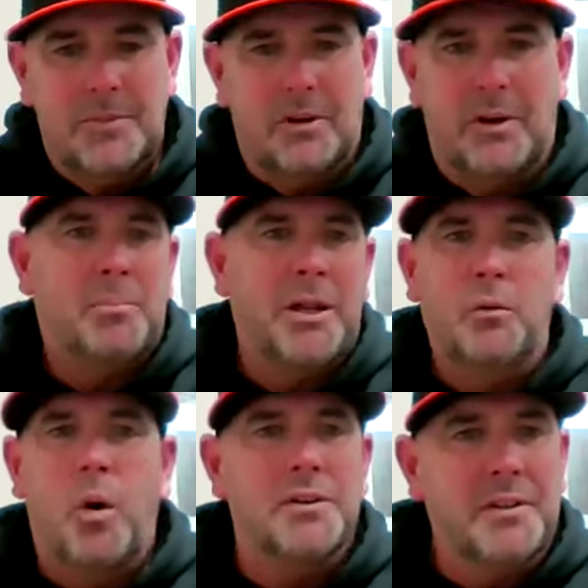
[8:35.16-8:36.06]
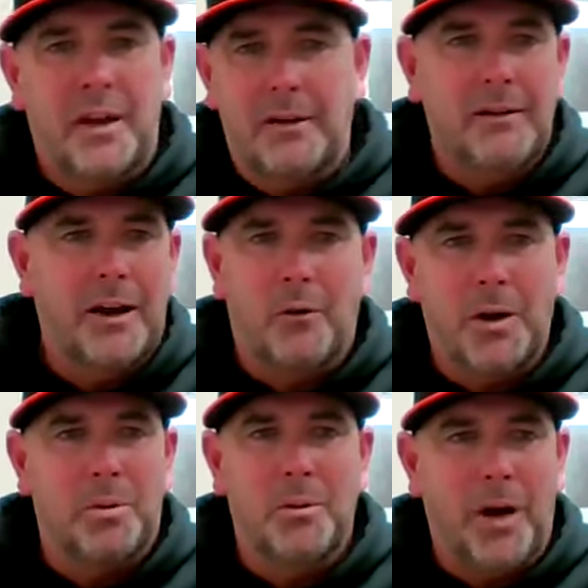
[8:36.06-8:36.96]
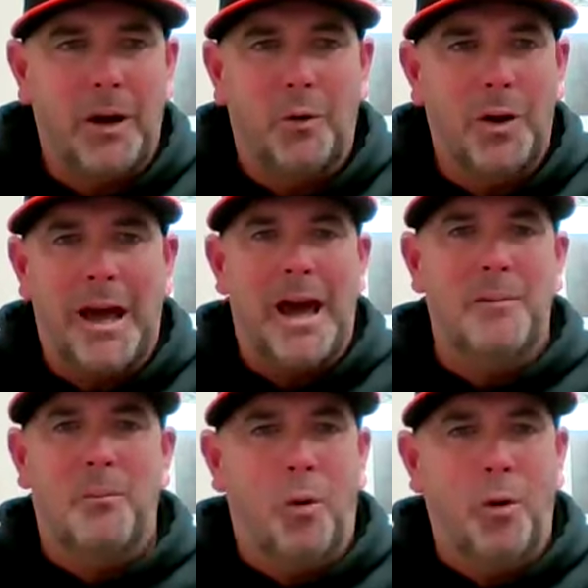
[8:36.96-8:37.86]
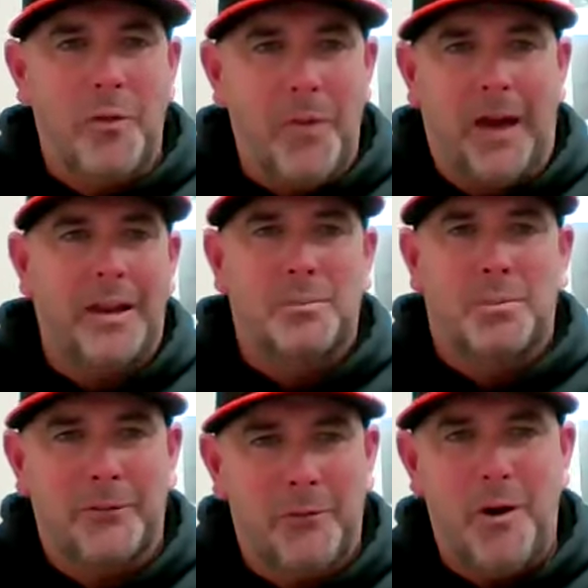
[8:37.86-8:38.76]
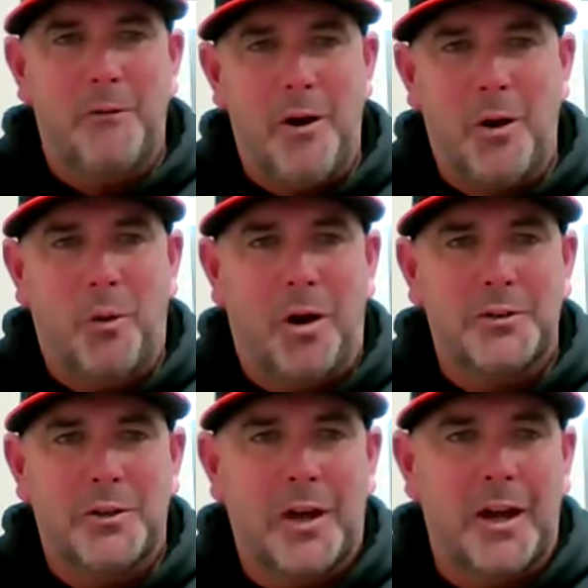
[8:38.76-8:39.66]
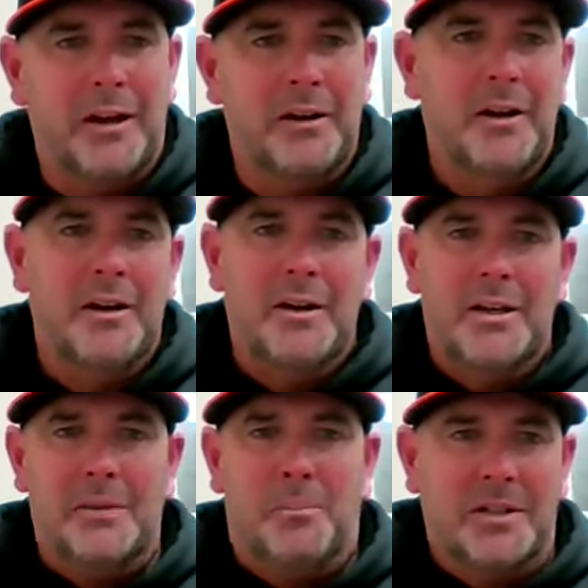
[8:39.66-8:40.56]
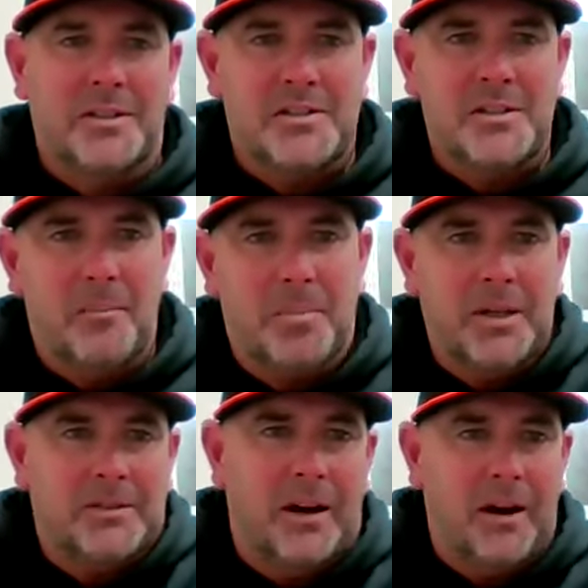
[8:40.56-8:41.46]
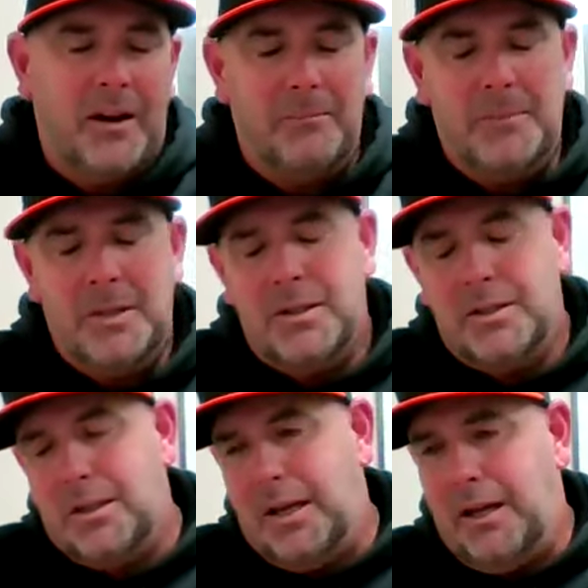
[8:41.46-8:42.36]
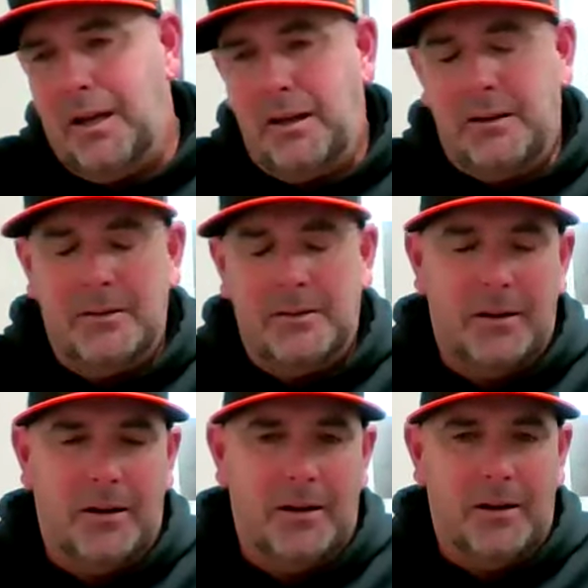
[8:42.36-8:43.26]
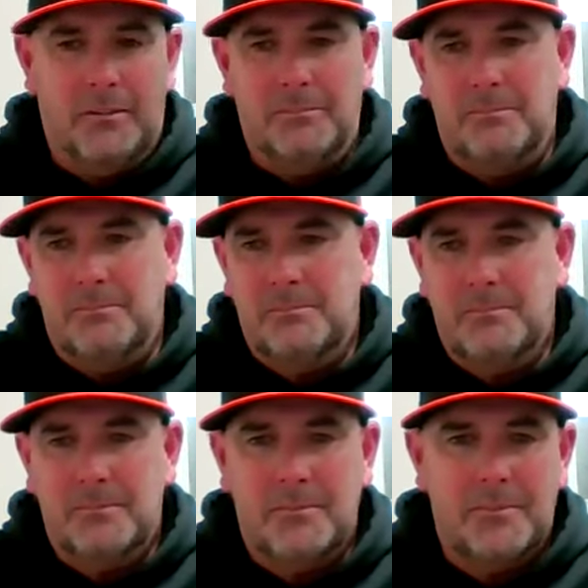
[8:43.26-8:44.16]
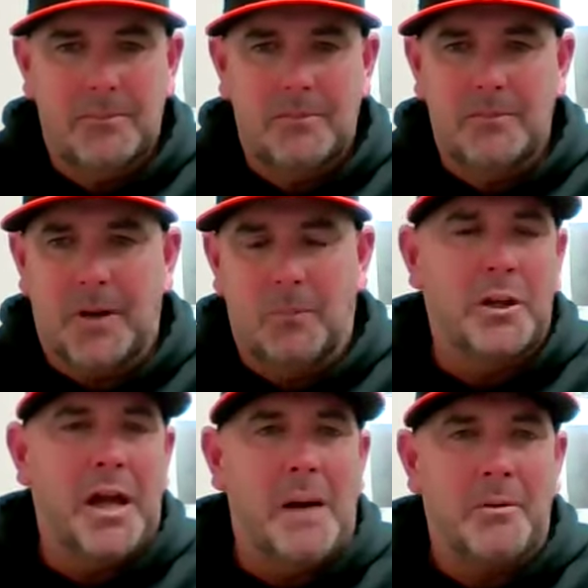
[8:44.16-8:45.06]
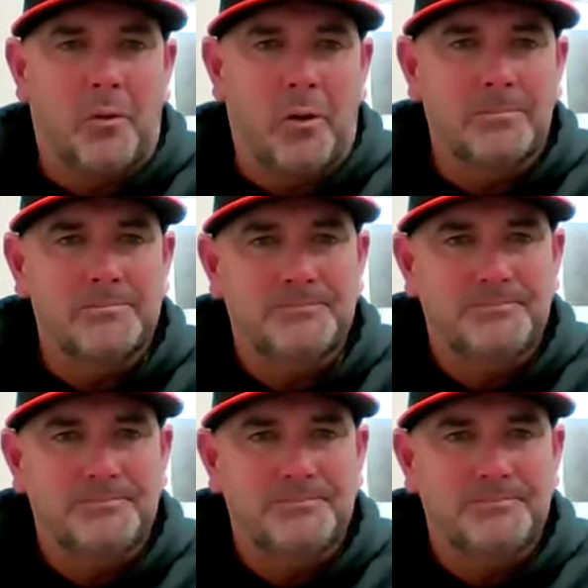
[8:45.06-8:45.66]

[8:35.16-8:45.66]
you know, he played well today. I don't want to add more than that. He played very, very well today. He picked us up big time, and I'm really happy for him.